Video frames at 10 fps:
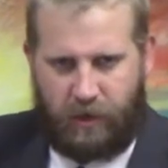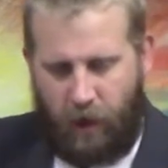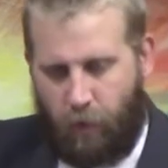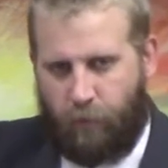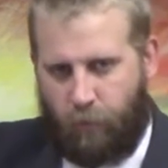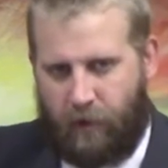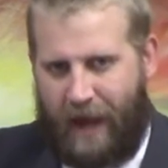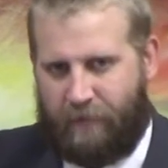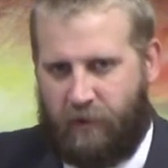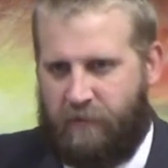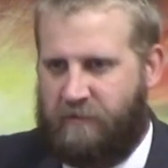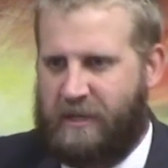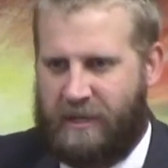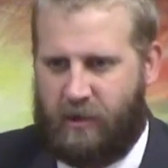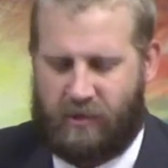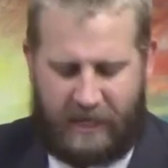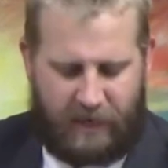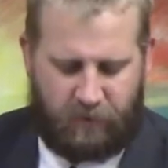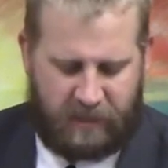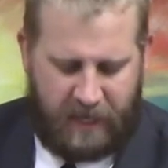you know, after the 15 years that he
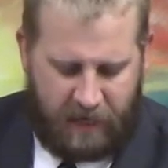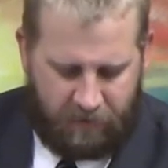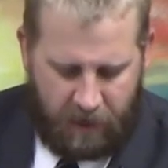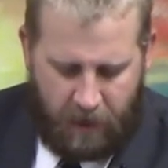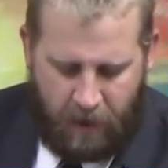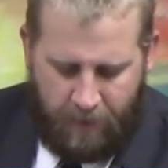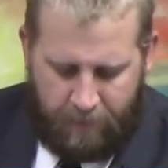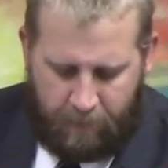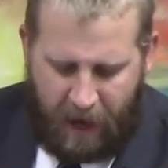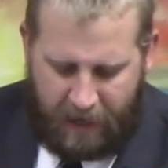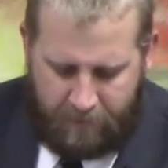received. But